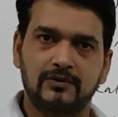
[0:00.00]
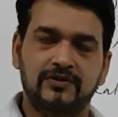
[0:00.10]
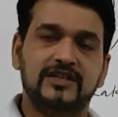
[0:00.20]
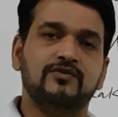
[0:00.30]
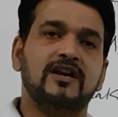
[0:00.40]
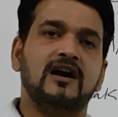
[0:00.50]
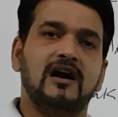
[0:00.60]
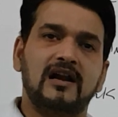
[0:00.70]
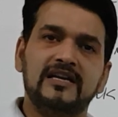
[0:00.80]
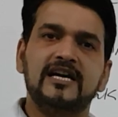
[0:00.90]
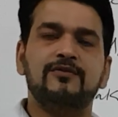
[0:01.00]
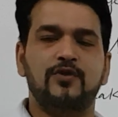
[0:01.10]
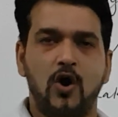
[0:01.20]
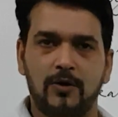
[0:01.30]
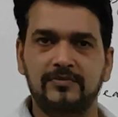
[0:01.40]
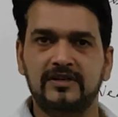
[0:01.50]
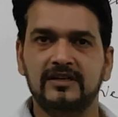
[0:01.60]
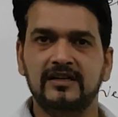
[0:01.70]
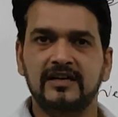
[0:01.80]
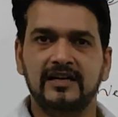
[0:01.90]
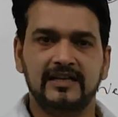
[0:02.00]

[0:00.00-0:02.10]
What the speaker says: which were earlier formed,